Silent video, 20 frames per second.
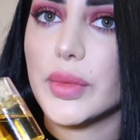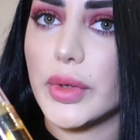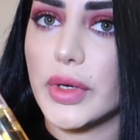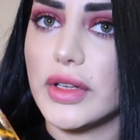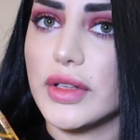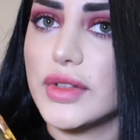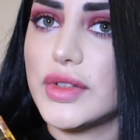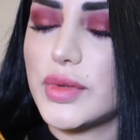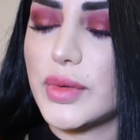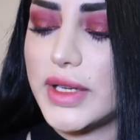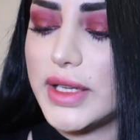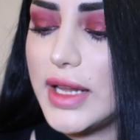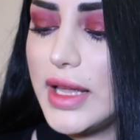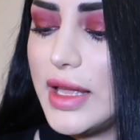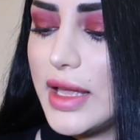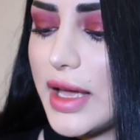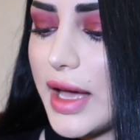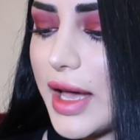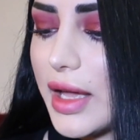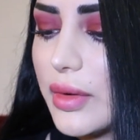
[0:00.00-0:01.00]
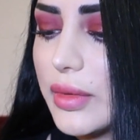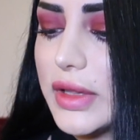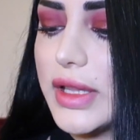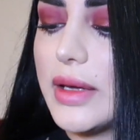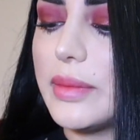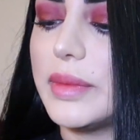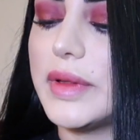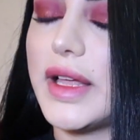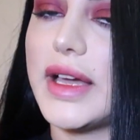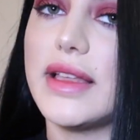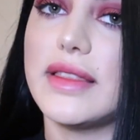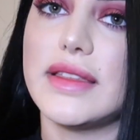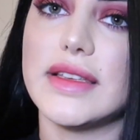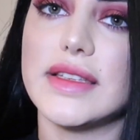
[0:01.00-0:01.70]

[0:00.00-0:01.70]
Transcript: oil to it. I only applied